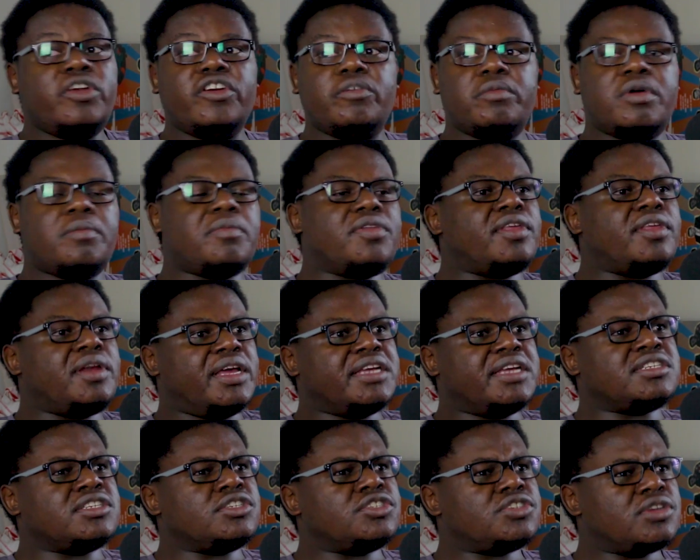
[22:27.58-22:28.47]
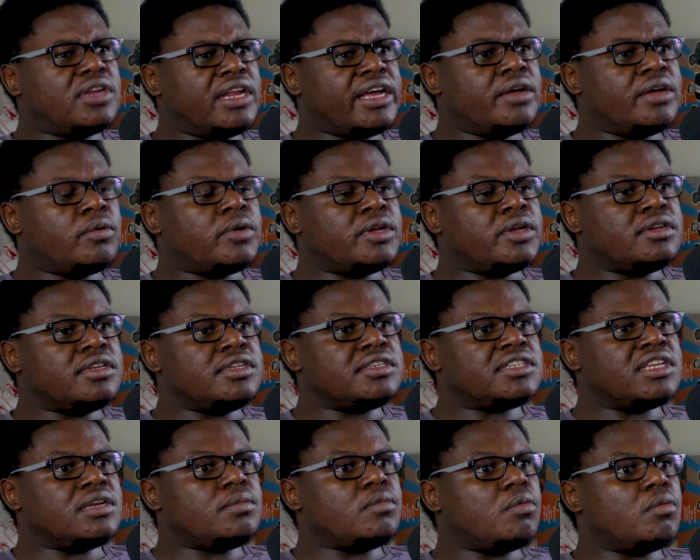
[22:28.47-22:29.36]
We remember the night in July when he
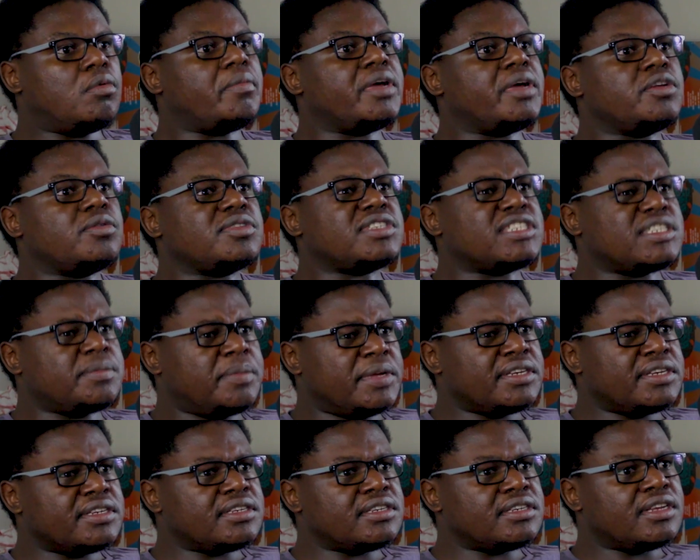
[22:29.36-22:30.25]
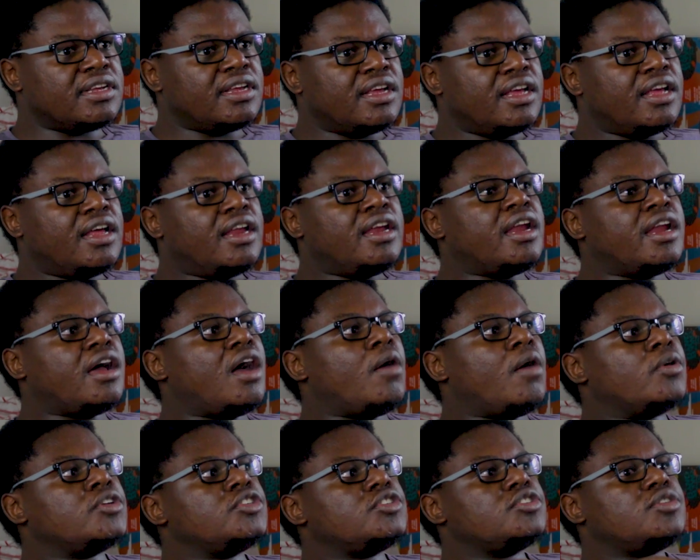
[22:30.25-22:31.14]
said mobile money was suspended. Now,
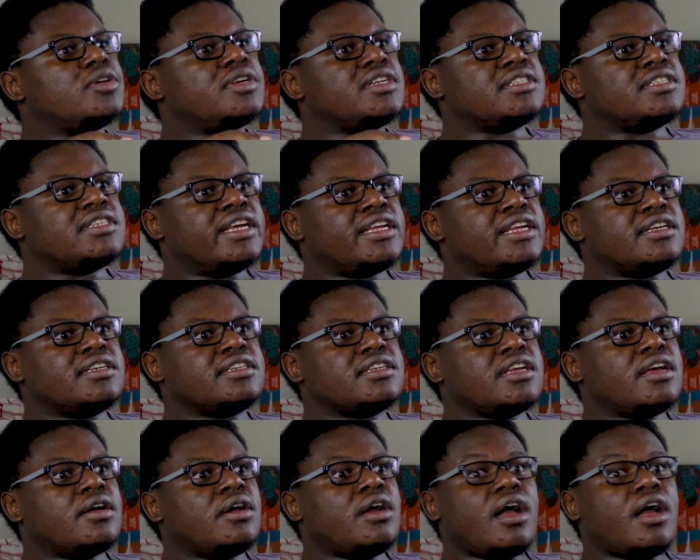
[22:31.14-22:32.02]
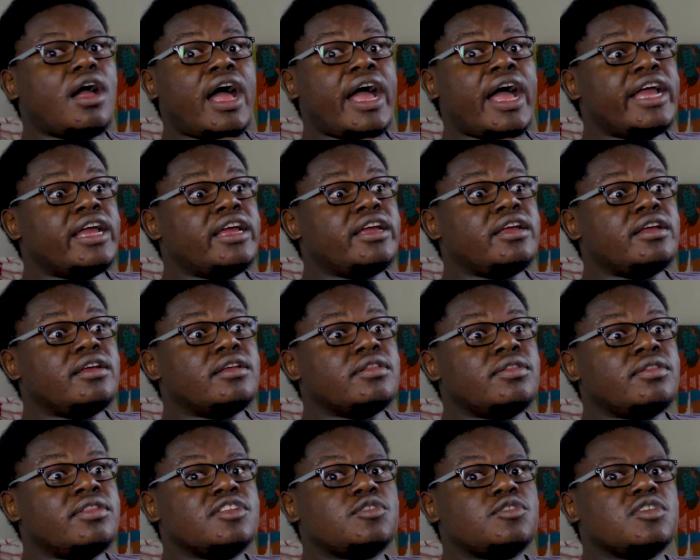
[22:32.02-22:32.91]
I want you to understand,
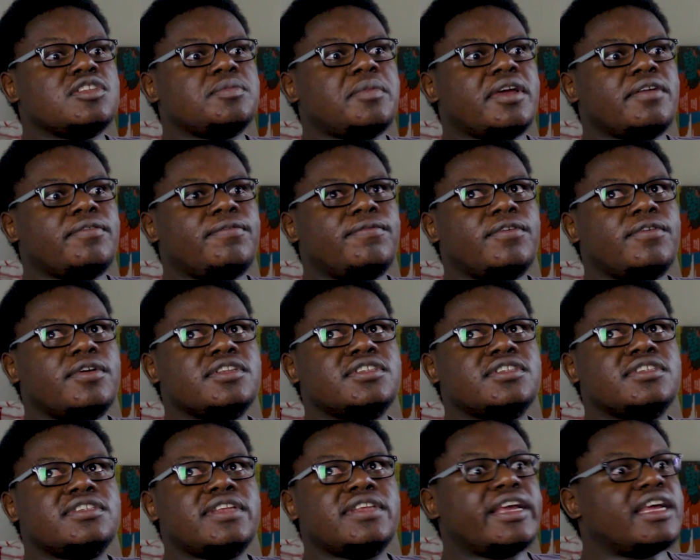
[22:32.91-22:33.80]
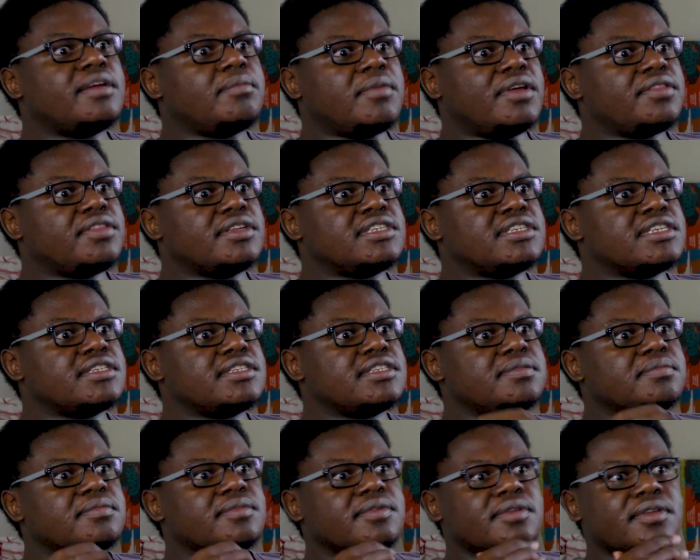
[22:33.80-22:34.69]
this was my second month at
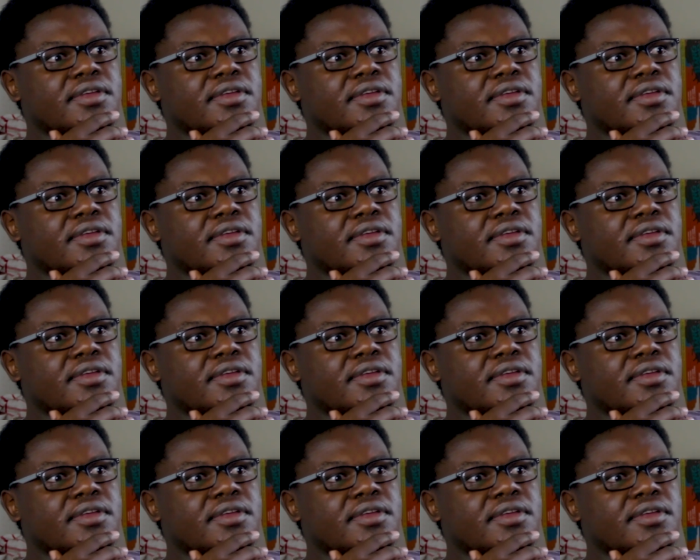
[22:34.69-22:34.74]
Techzim.